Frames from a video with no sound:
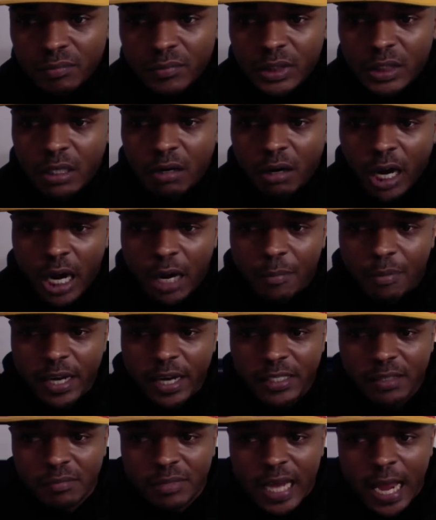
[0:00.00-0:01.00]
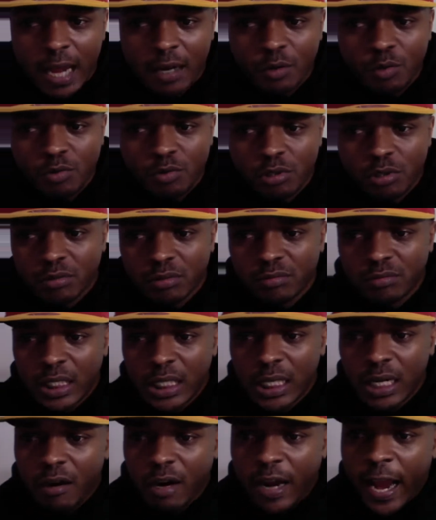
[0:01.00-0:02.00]
Okay, break some tackles.
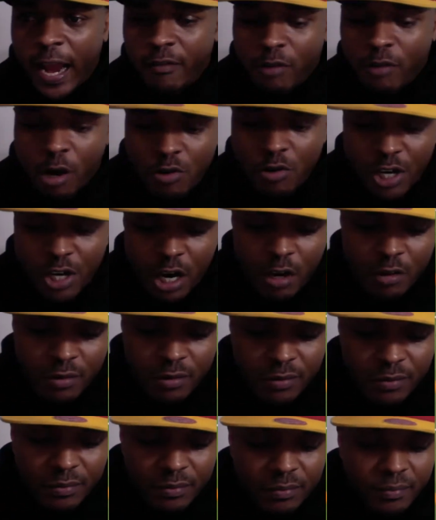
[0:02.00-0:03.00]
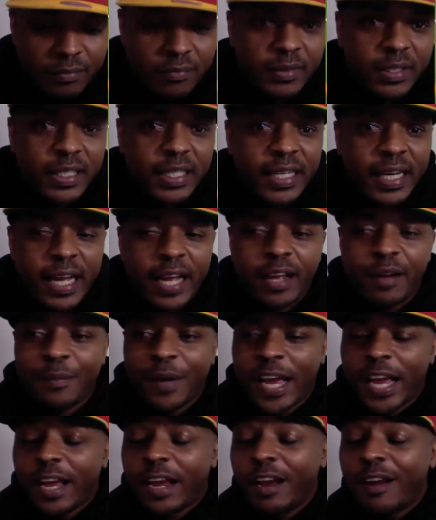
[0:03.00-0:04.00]
Okay, Rojo. Hey,
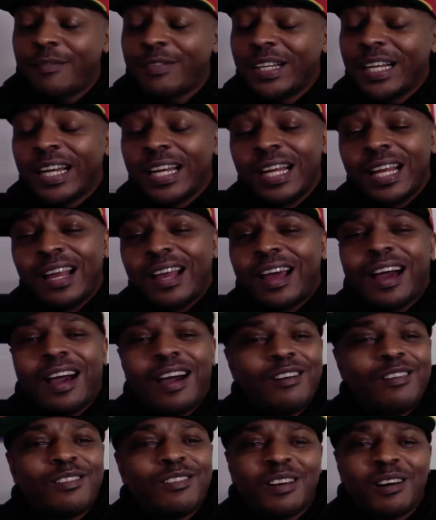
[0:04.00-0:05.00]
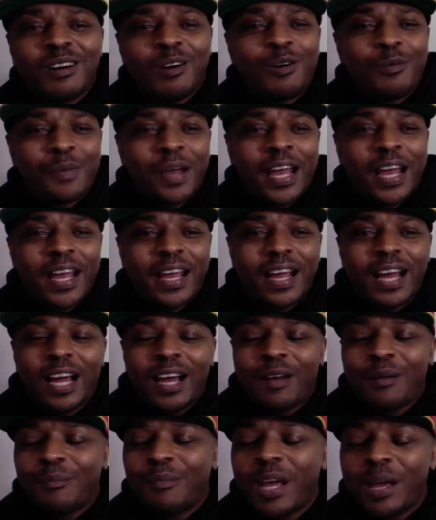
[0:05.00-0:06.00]
man, I don't know, man.
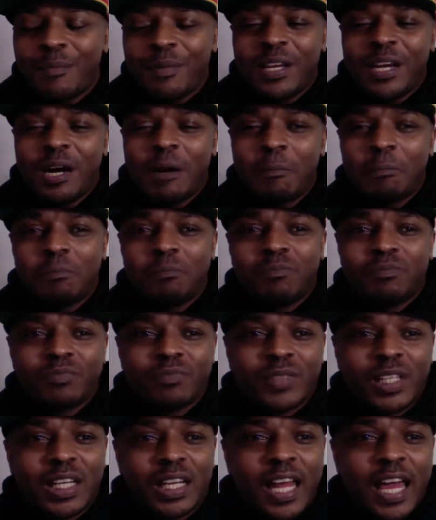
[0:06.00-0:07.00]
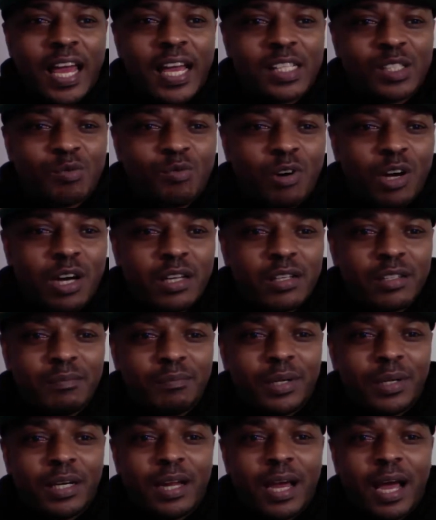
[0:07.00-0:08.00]
Maybe I'm the last one,
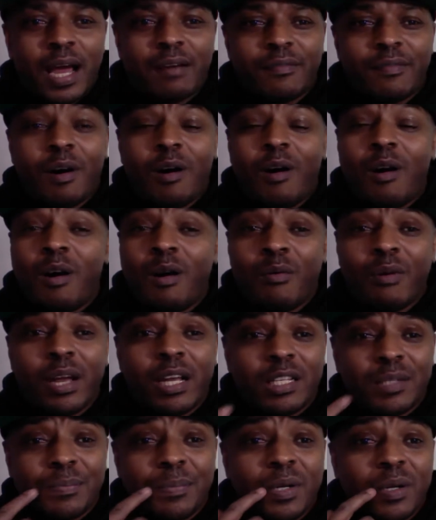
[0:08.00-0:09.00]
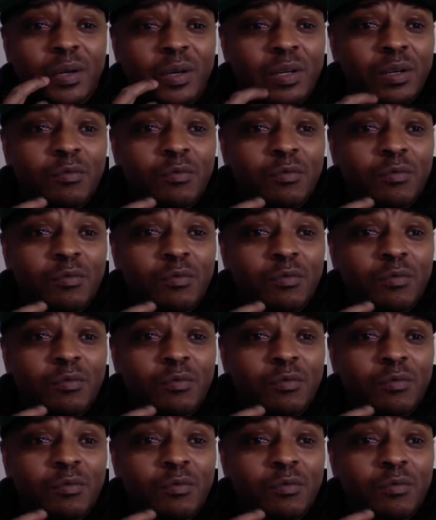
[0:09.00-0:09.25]
but I've always been on the